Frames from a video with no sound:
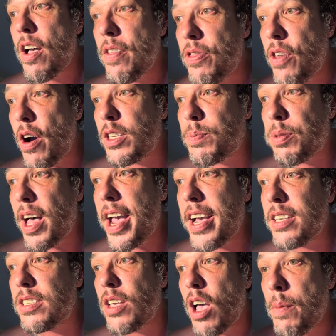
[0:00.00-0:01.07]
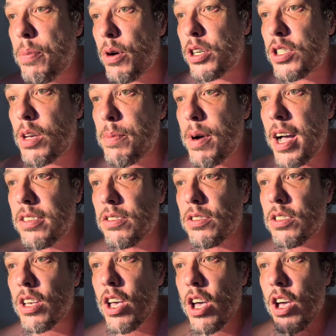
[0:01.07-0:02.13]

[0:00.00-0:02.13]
those players push the buttons.